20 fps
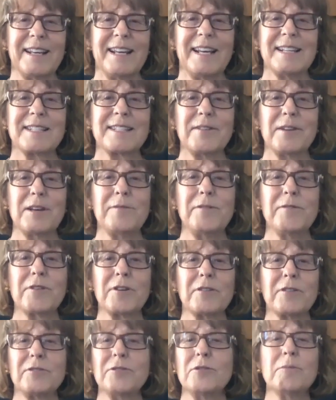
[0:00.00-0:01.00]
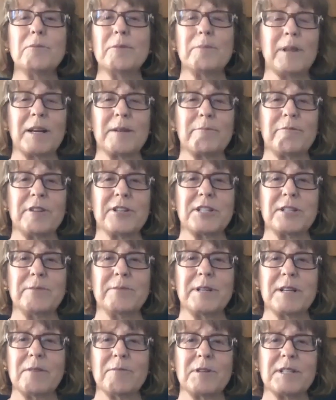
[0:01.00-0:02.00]
So if you've got normal blood pressure,
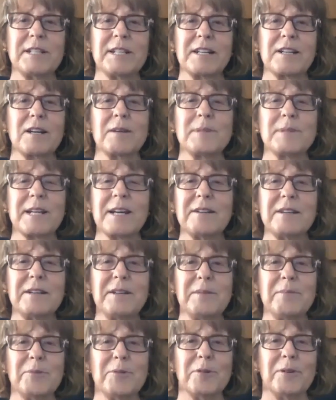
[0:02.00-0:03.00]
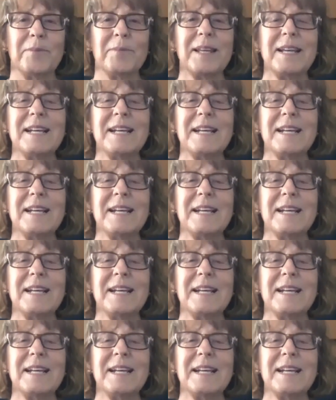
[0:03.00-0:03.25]
we don't want it to come down anymore.